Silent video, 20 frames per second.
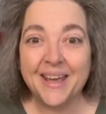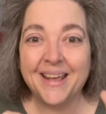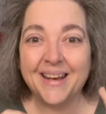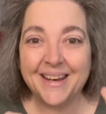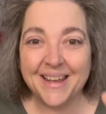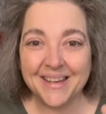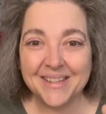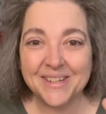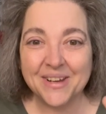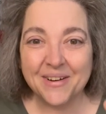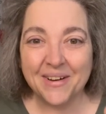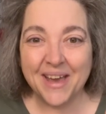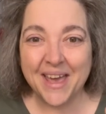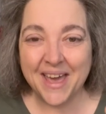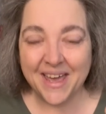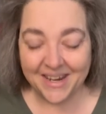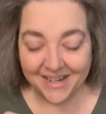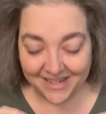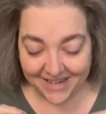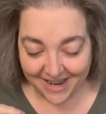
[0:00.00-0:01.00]
Let's go
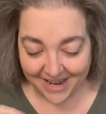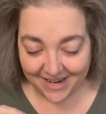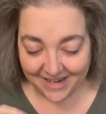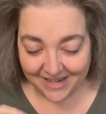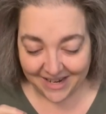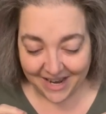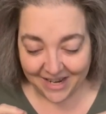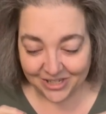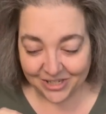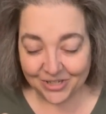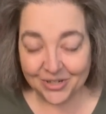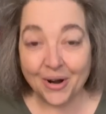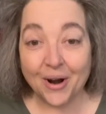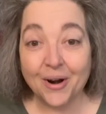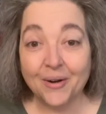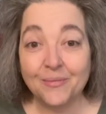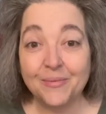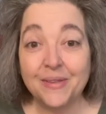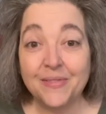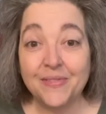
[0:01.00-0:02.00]
ahead and
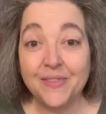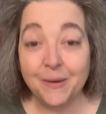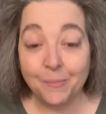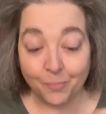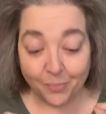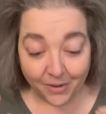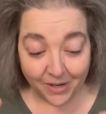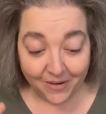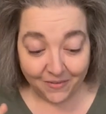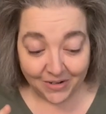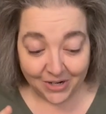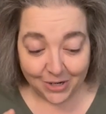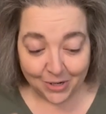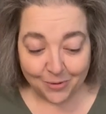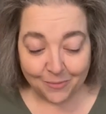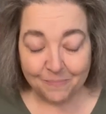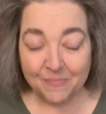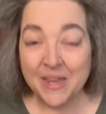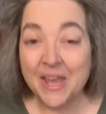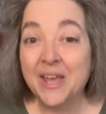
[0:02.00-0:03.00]
start with the
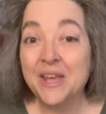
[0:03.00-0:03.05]
preview.